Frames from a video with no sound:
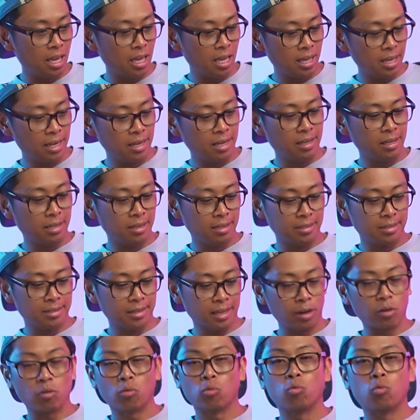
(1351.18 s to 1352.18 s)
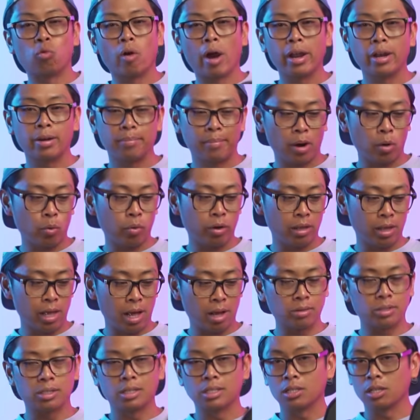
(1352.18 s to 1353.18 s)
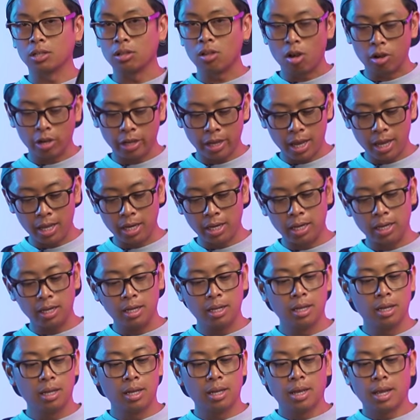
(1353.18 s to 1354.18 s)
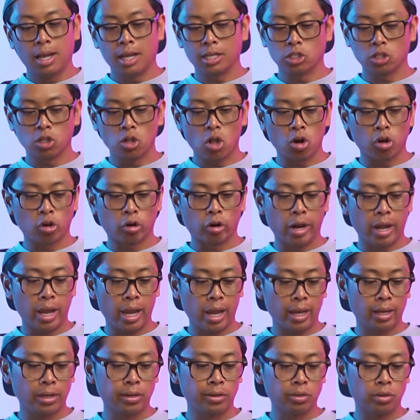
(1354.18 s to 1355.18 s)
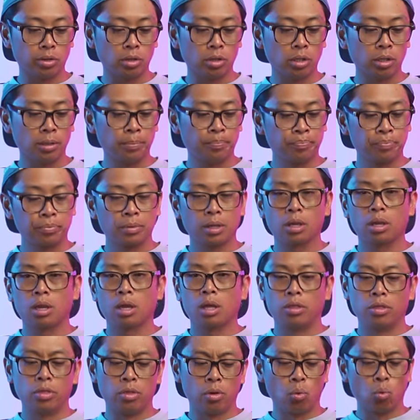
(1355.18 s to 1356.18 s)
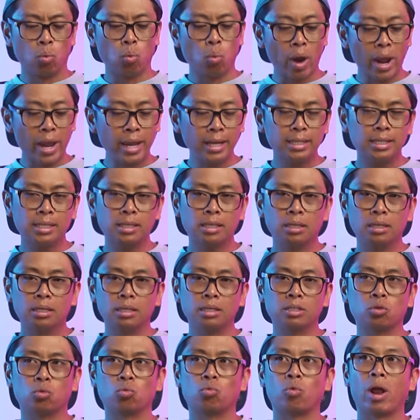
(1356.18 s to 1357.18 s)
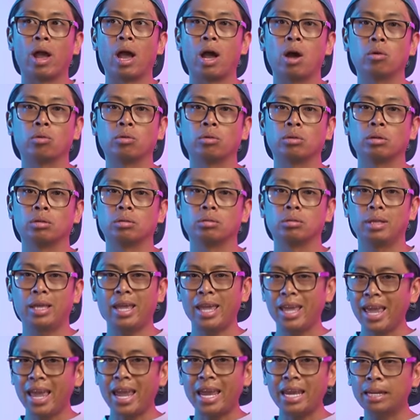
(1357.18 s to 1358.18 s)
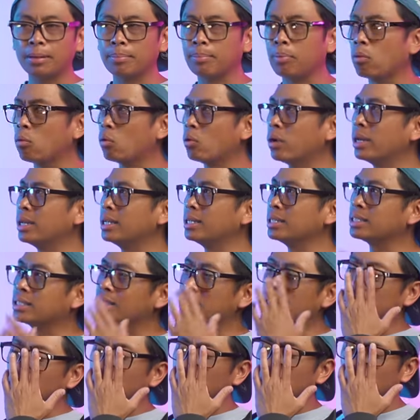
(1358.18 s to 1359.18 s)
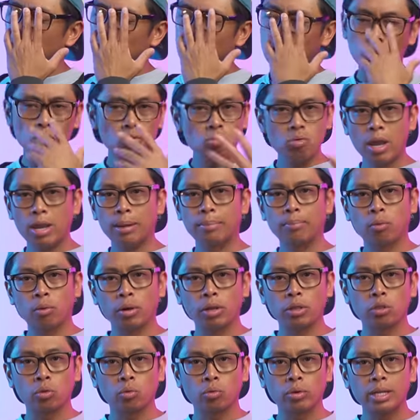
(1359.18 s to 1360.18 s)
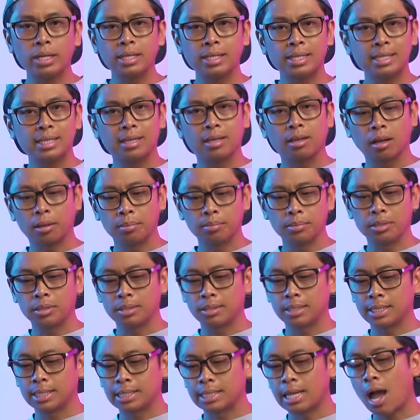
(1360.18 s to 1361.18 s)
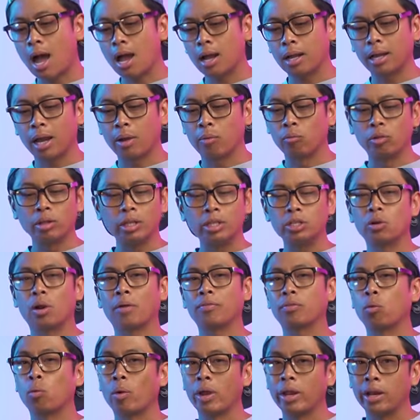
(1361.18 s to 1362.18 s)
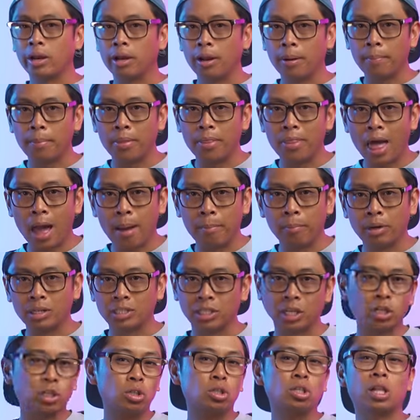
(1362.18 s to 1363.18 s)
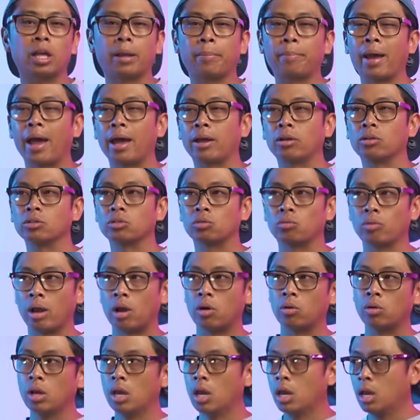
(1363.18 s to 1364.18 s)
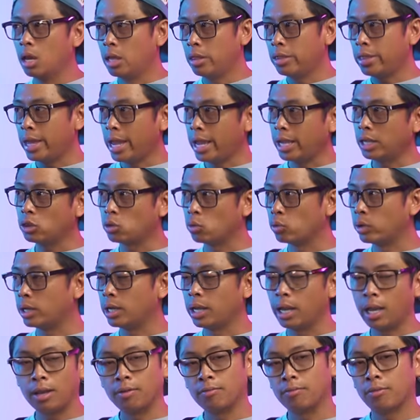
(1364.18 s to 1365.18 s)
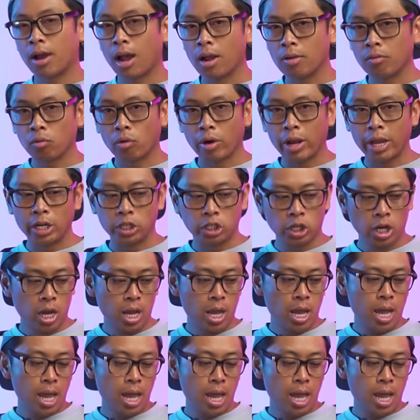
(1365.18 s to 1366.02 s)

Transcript: It is like right in my wheelhouse. It's elongated, has a longer handle. The weight is around 8.2, 8.3 comes in stock. I really don't have to weight it up that much. I usually like paddles around the 8.3 to 8.5 range.